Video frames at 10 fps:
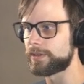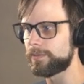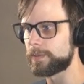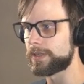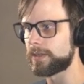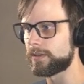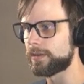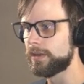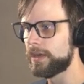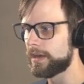
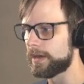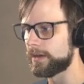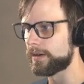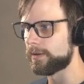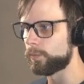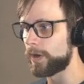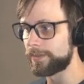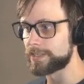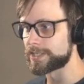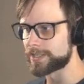speaking, Uh, while
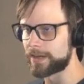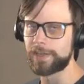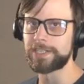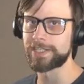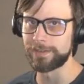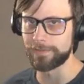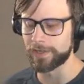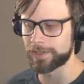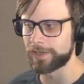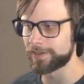this is obviously a
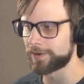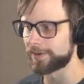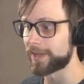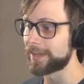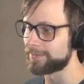very good card and a